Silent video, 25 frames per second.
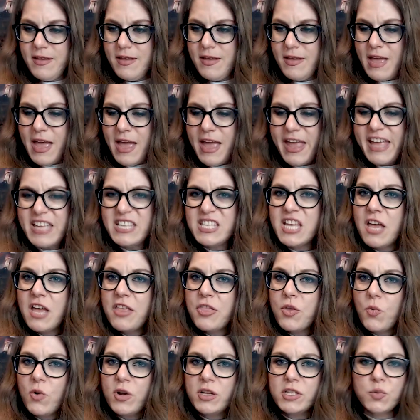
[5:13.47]
I guess the
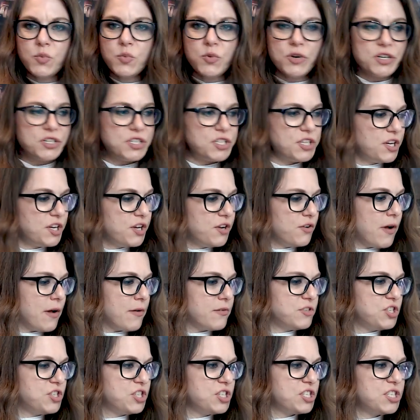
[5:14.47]
other ones were too. I
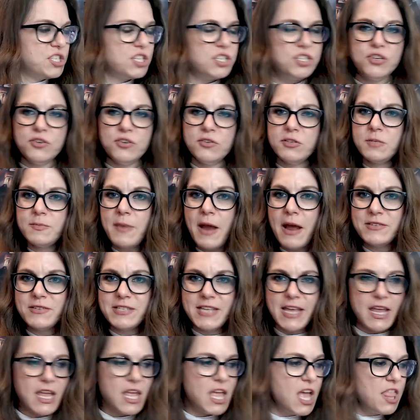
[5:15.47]
was just seduced. I was
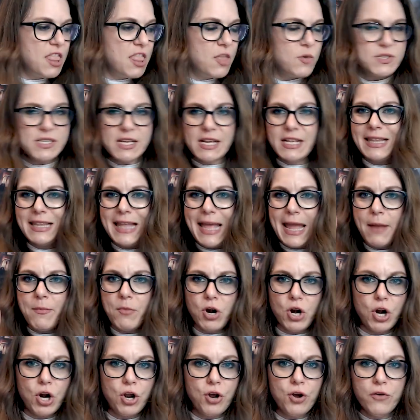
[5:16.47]
like, there was a
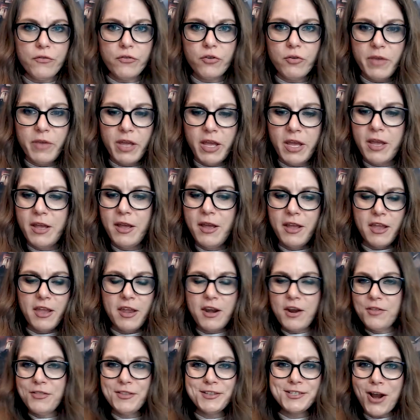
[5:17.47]
glamour over me. You
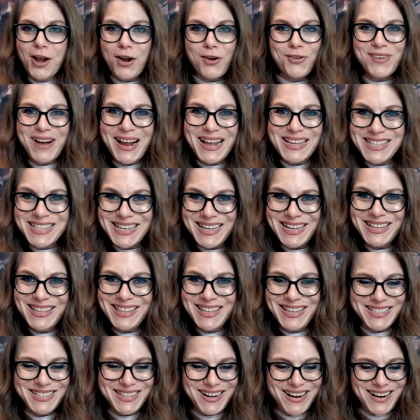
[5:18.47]
know, these aren't resin.
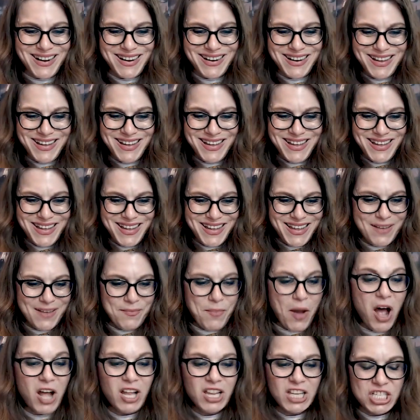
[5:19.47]
These aren't
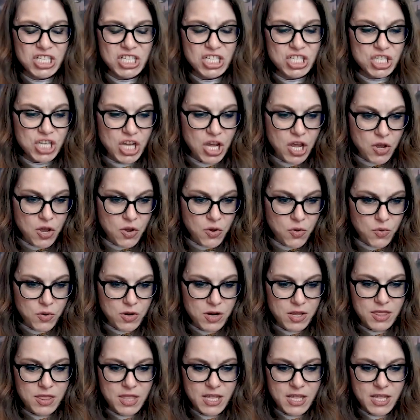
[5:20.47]
polystone.